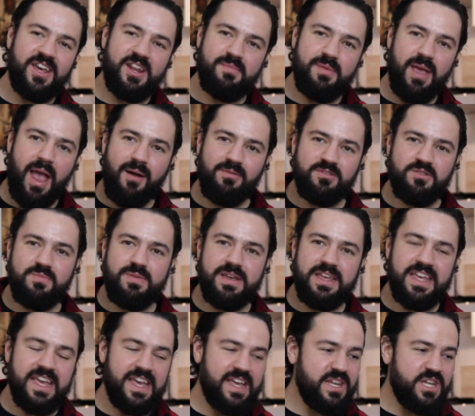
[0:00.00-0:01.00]
going to be able to
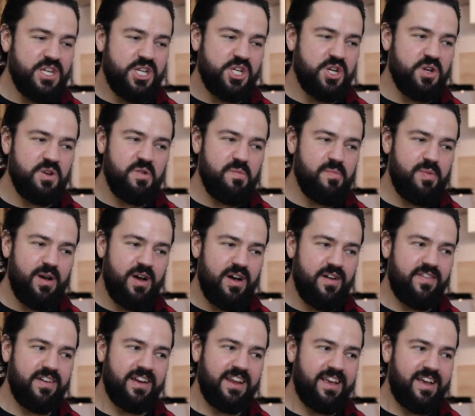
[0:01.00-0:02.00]
be in tune
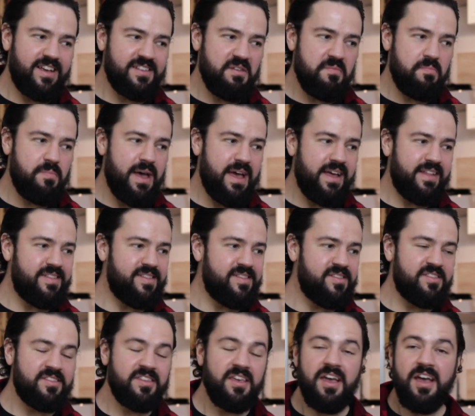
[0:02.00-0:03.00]
perfectly because it
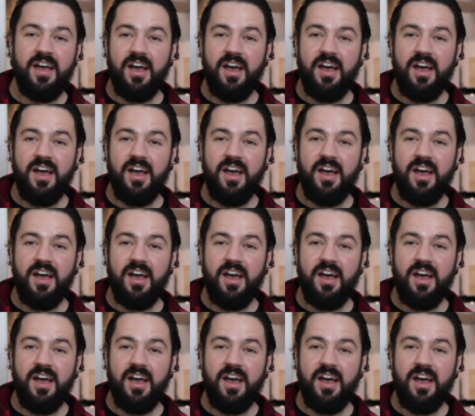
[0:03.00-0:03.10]
bends.